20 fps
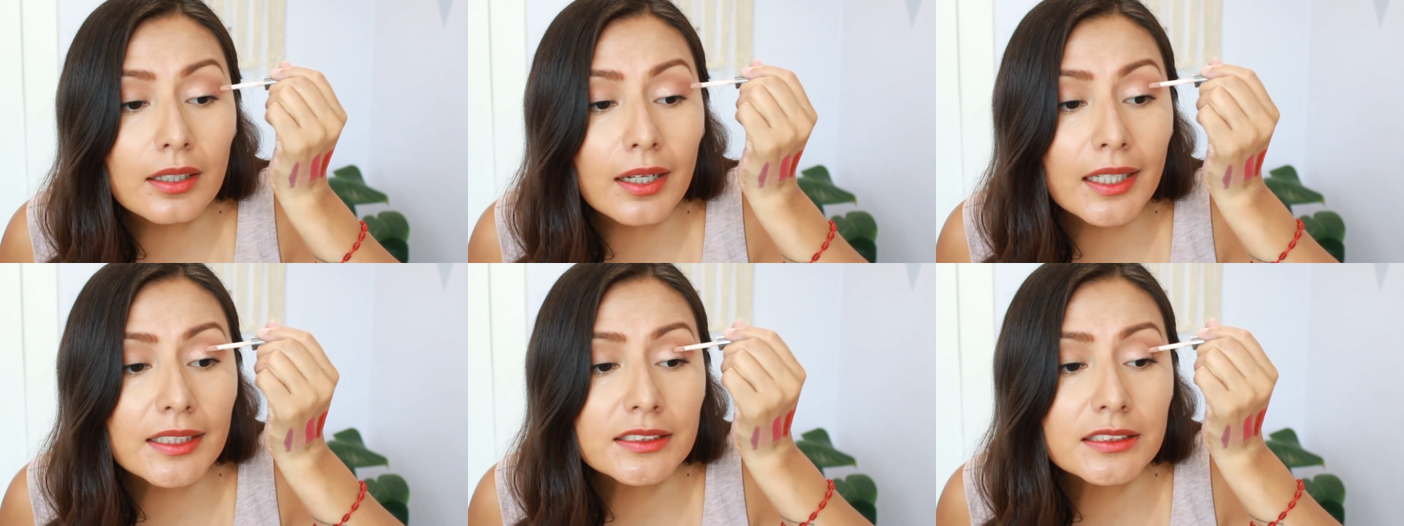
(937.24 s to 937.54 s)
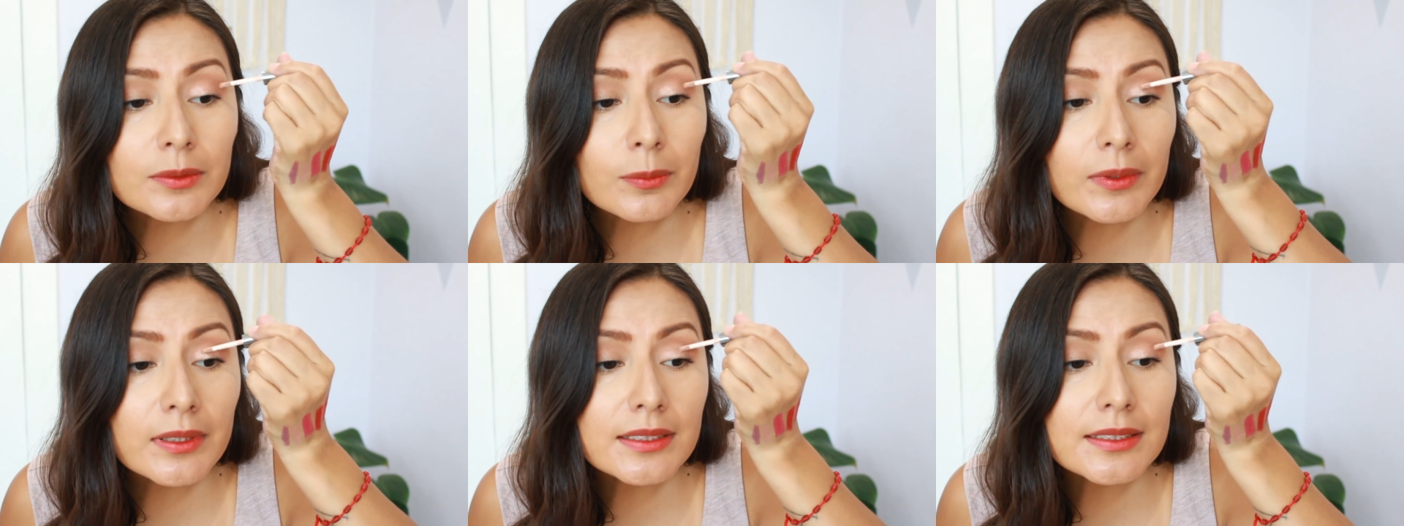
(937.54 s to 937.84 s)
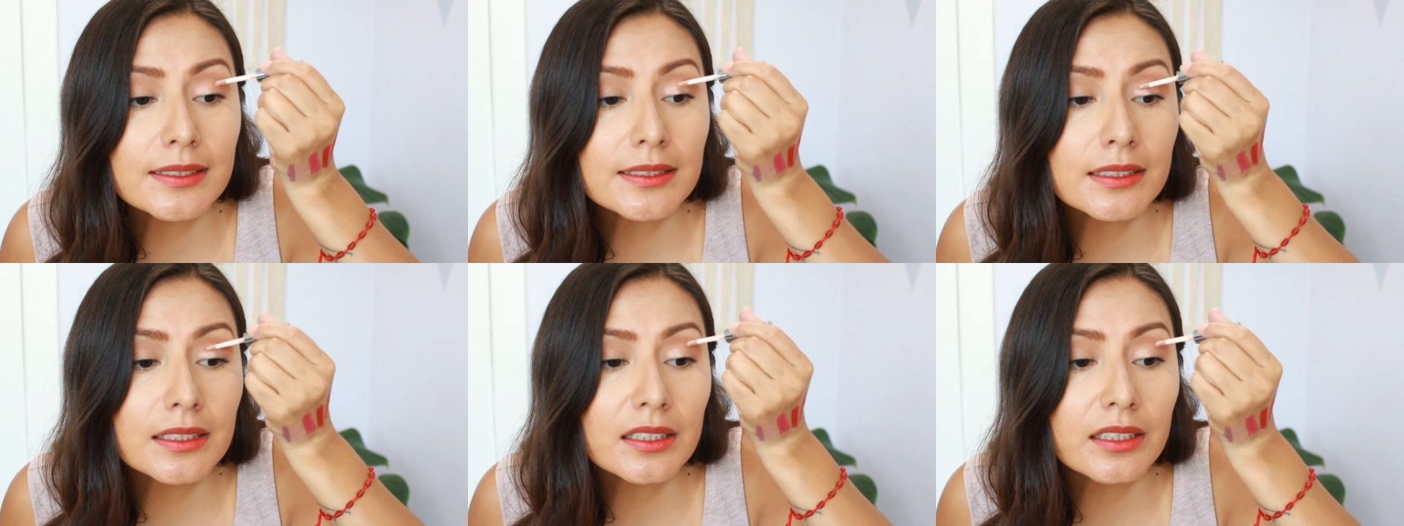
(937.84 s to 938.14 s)
I just want to
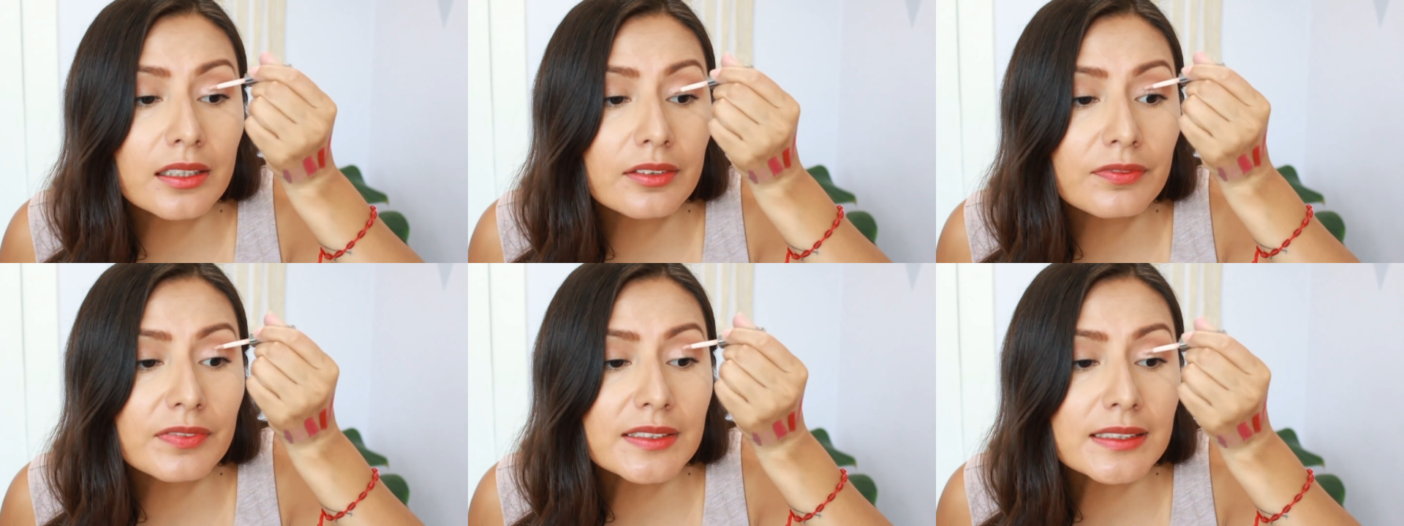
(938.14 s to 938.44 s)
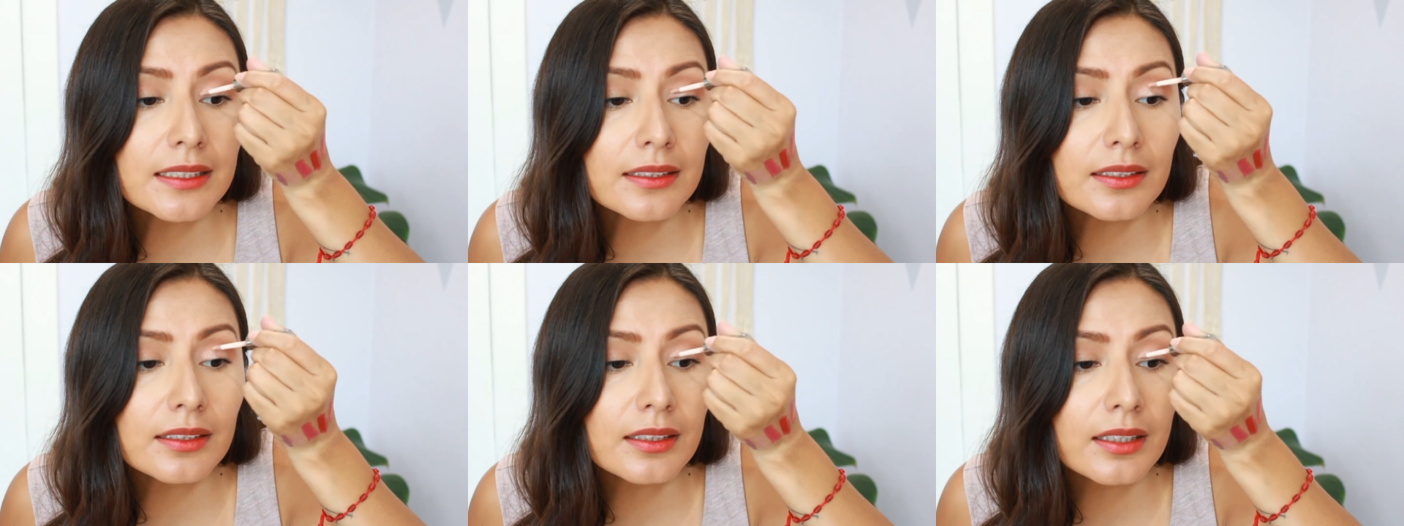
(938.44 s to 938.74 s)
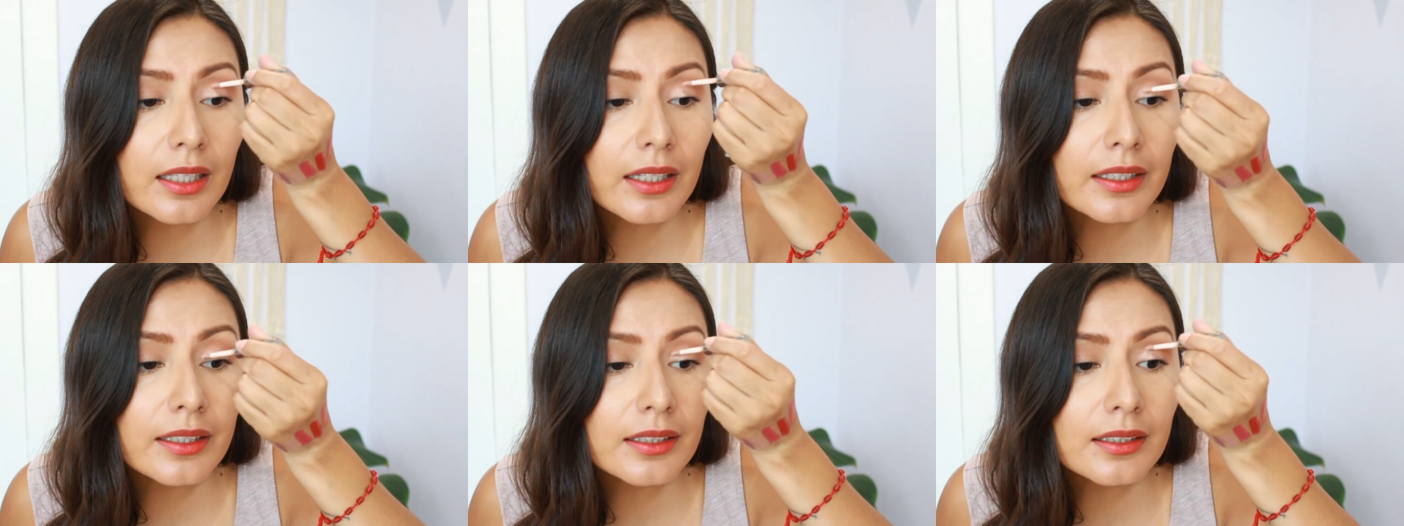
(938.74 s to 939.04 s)
see if it's gonna
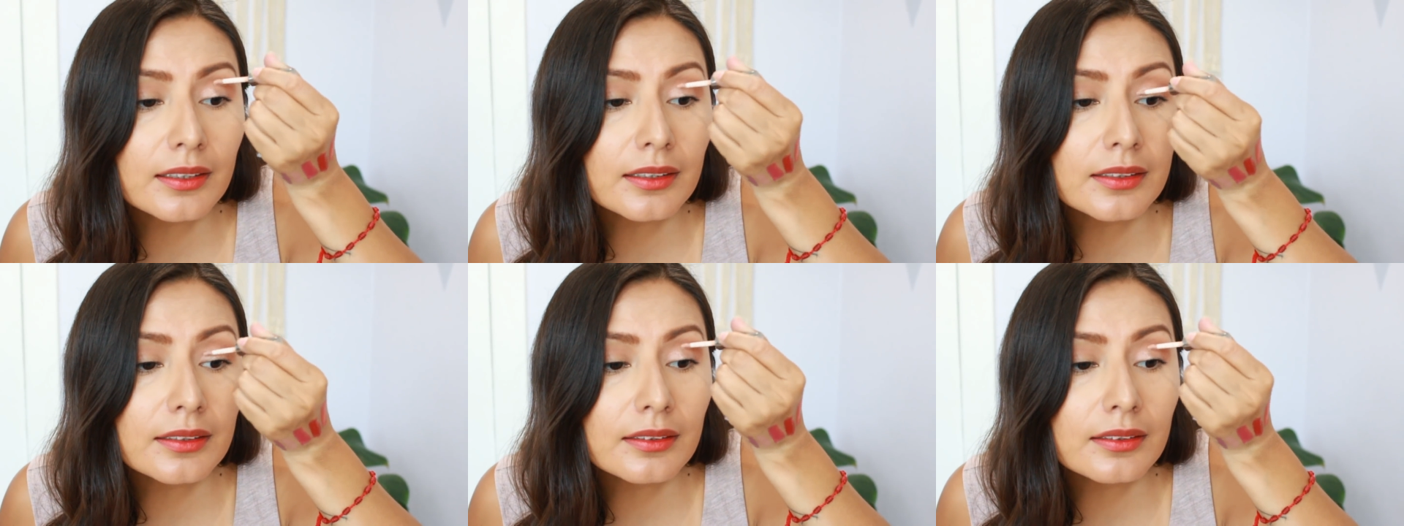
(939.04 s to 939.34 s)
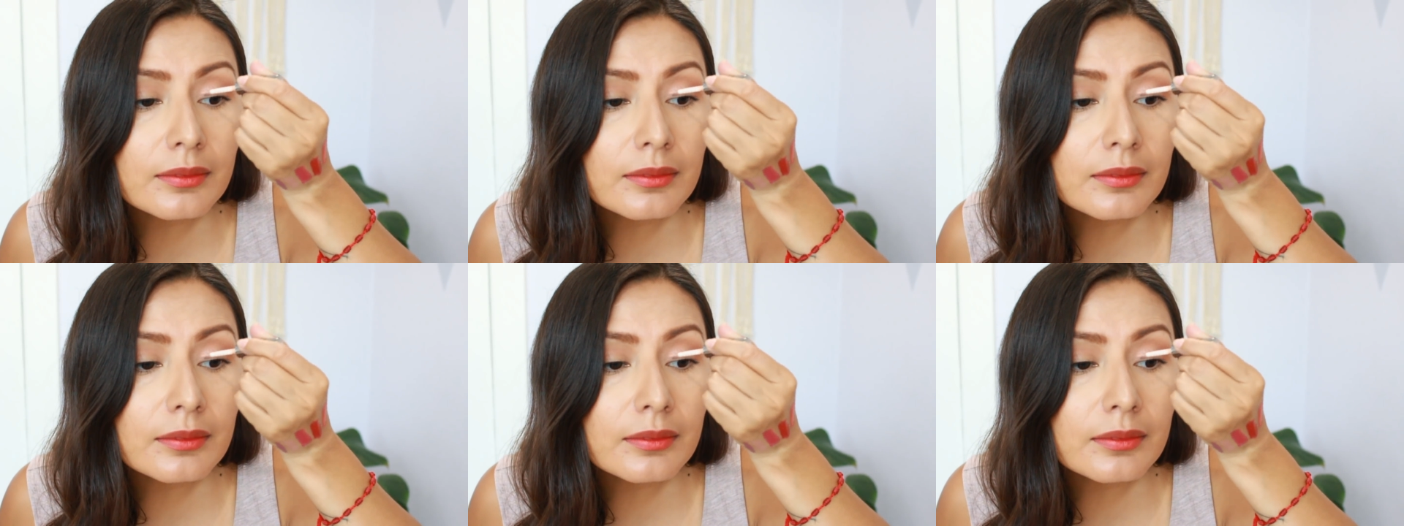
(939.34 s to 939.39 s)
like